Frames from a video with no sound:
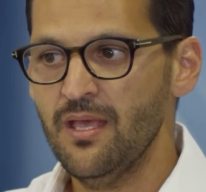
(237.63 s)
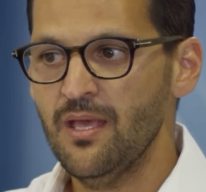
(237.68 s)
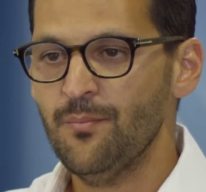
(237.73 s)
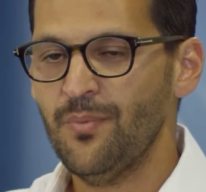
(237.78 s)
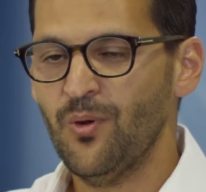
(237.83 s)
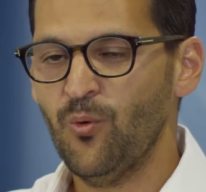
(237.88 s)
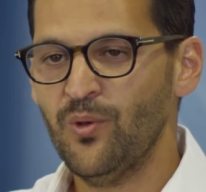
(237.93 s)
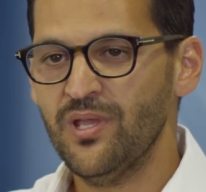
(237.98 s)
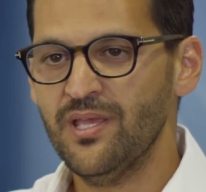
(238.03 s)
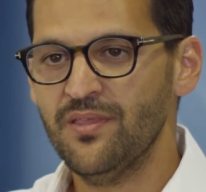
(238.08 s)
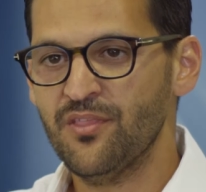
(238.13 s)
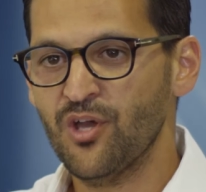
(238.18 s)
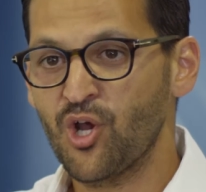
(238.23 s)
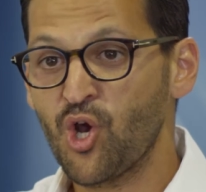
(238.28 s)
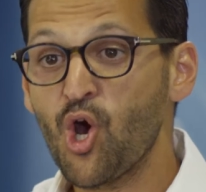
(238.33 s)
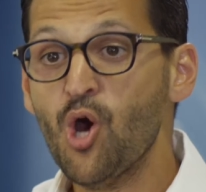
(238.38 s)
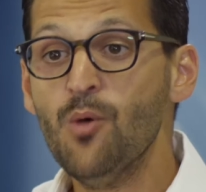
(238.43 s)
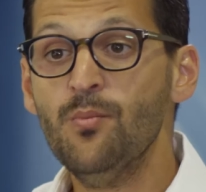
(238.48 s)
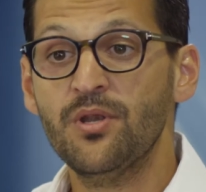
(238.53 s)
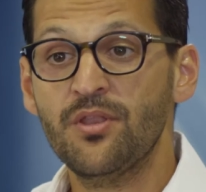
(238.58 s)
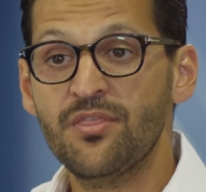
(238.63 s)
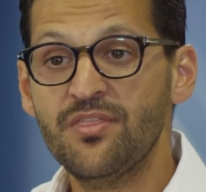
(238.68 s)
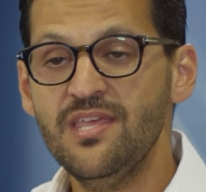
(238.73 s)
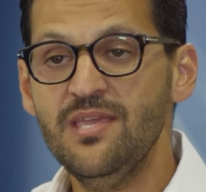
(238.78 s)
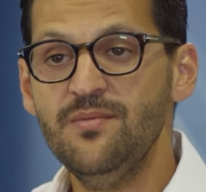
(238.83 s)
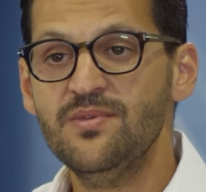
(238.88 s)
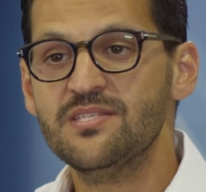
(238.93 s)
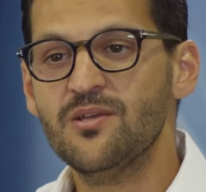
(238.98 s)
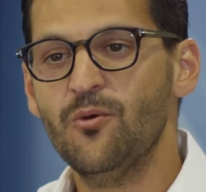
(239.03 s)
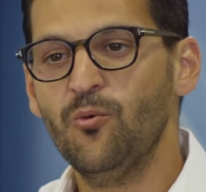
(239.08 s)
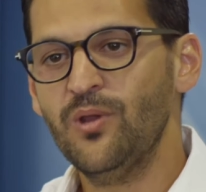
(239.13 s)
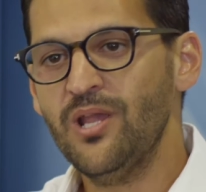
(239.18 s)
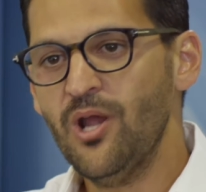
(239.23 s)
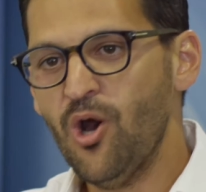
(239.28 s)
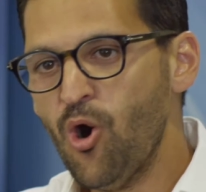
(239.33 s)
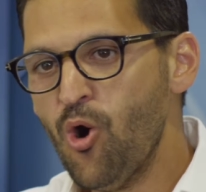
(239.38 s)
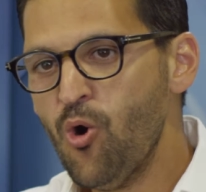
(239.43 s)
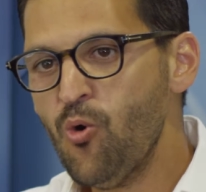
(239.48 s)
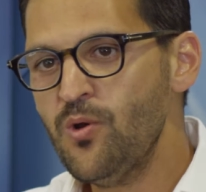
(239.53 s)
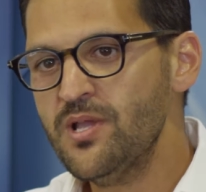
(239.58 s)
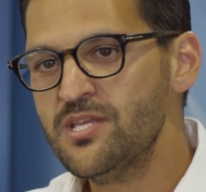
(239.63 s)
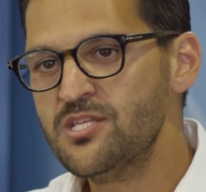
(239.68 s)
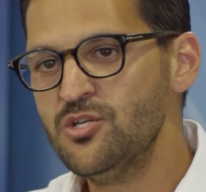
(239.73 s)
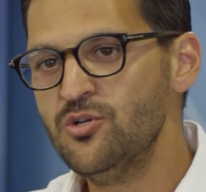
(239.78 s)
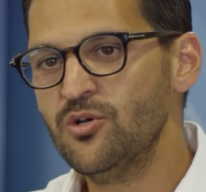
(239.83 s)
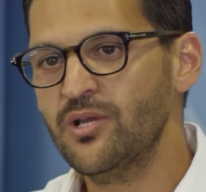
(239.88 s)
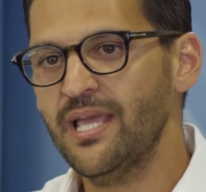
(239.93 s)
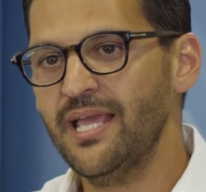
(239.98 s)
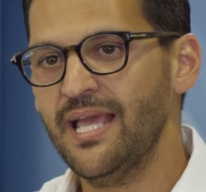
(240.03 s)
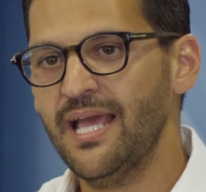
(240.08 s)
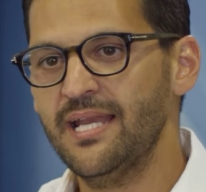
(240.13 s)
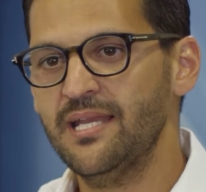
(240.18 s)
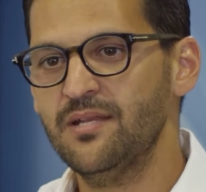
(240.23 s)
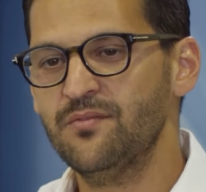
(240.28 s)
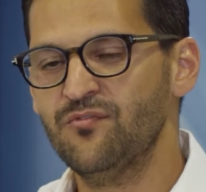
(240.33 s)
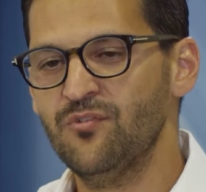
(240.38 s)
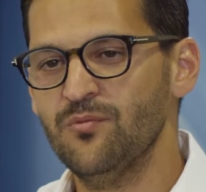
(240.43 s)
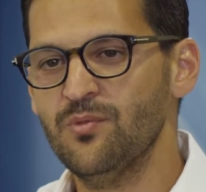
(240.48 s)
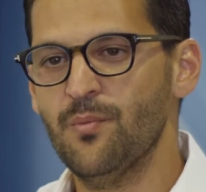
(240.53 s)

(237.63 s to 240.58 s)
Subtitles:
But the common theme is that we're always looking at it from